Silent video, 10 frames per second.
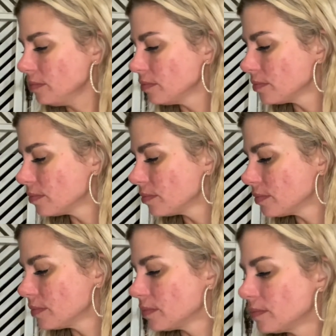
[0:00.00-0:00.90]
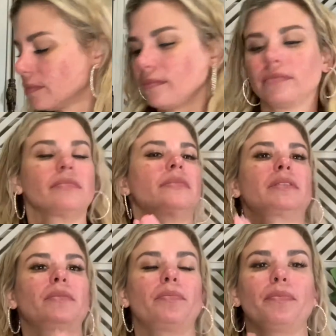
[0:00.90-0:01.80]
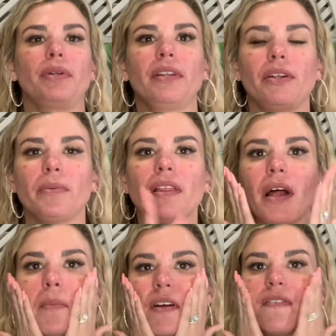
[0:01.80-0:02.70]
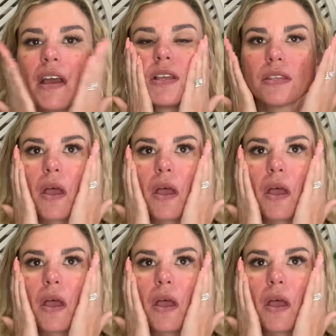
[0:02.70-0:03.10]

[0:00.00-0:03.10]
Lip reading: I'm going to put a little bit out on my face.